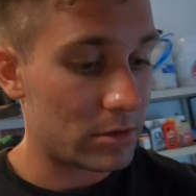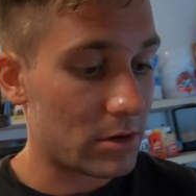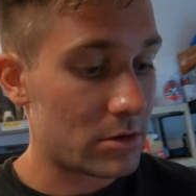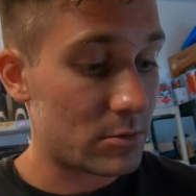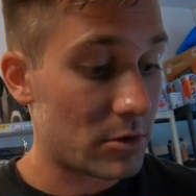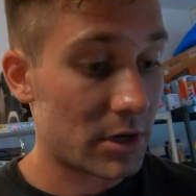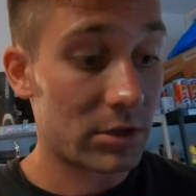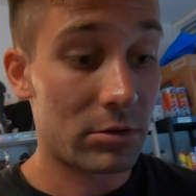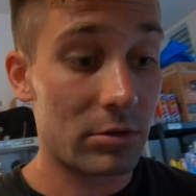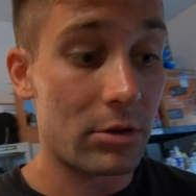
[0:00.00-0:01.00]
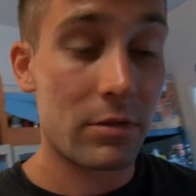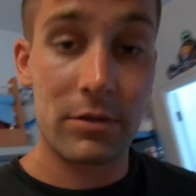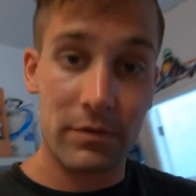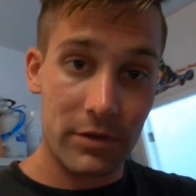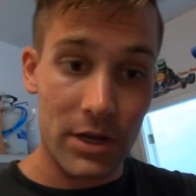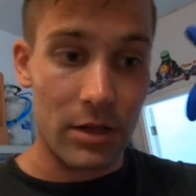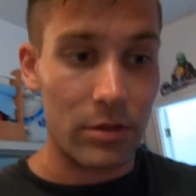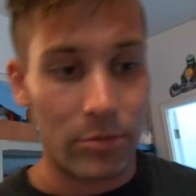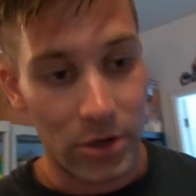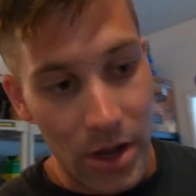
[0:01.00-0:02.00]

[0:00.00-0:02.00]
you know you won't get screwed over if you got a little more